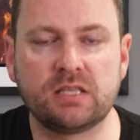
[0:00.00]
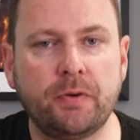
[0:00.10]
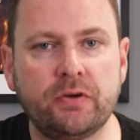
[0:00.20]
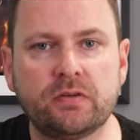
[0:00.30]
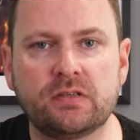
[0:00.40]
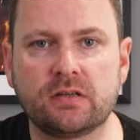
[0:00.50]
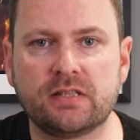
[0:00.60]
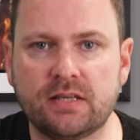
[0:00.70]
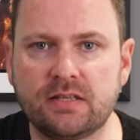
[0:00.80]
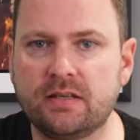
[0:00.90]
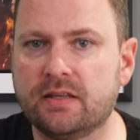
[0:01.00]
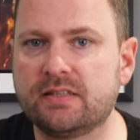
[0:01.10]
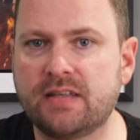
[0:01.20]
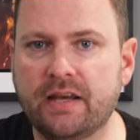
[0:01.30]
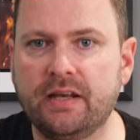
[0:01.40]
A spiritual successor to the
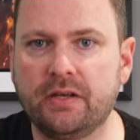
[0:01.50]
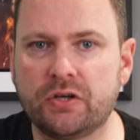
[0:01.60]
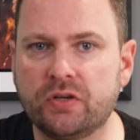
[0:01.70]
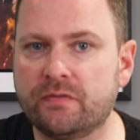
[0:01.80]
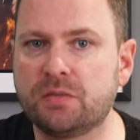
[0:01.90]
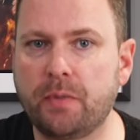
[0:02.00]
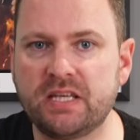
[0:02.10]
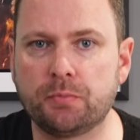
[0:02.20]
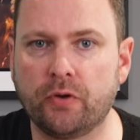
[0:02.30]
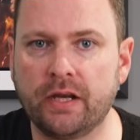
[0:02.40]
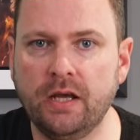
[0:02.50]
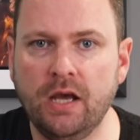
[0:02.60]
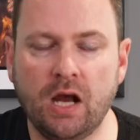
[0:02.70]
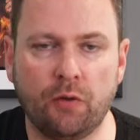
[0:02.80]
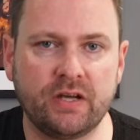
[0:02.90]
second edition of Space Marine,
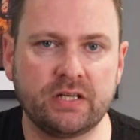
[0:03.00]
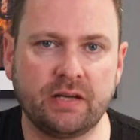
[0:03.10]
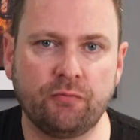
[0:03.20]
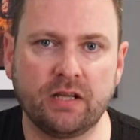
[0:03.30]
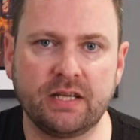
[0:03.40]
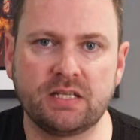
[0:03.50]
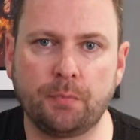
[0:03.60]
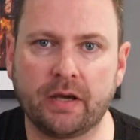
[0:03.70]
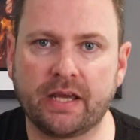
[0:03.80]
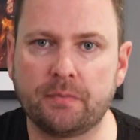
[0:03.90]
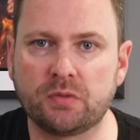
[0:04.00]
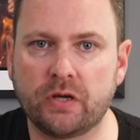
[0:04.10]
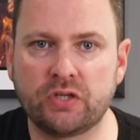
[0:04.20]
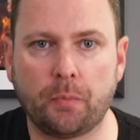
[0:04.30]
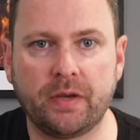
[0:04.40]
originally released by Games
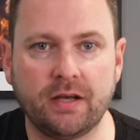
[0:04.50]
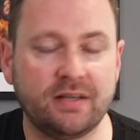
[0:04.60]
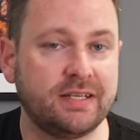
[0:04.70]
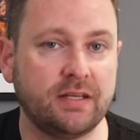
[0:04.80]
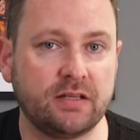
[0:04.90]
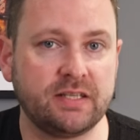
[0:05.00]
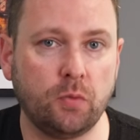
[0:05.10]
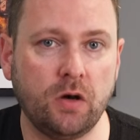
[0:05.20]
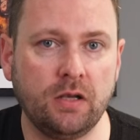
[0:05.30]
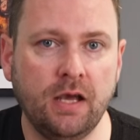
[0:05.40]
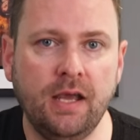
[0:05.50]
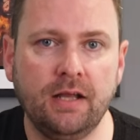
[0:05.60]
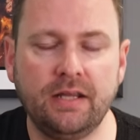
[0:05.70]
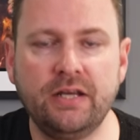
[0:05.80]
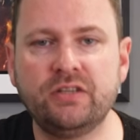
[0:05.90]
Workshop in 1991,
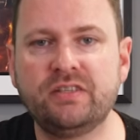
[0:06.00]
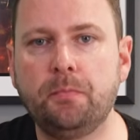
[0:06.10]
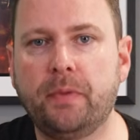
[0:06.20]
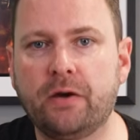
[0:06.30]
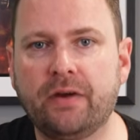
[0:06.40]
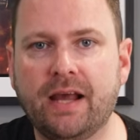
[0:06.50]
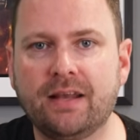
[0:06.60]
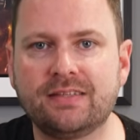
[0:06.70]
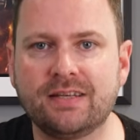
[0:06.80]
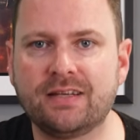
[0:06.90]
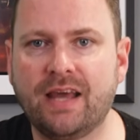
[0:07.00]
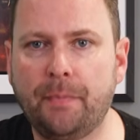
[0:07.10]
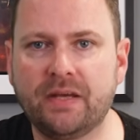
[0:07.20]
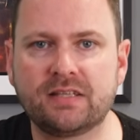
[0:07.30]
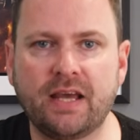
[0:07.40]
Legions Imperialis is an
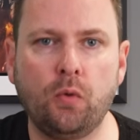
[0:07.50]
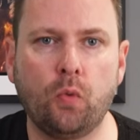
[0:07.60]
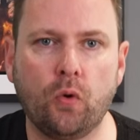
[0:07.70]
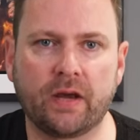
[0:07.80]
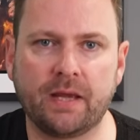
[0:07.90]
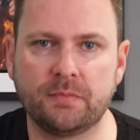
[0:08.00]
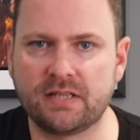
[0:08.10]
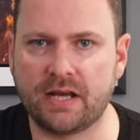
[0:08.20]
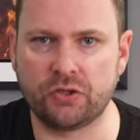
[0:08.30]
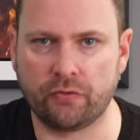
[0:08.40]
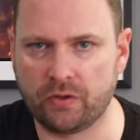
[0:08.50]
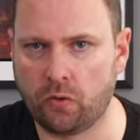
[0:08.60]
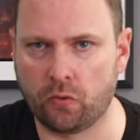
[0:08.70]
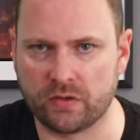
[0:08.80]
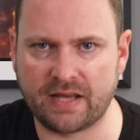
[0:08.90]
epic-scale wargame set during the
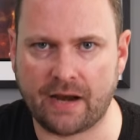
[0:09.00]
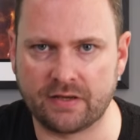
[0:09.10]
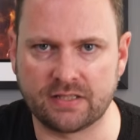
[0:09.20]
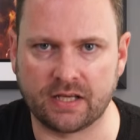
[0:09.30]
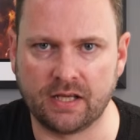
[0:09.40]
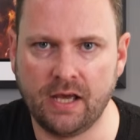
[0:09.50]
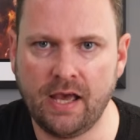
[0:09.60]
Horus Heresy.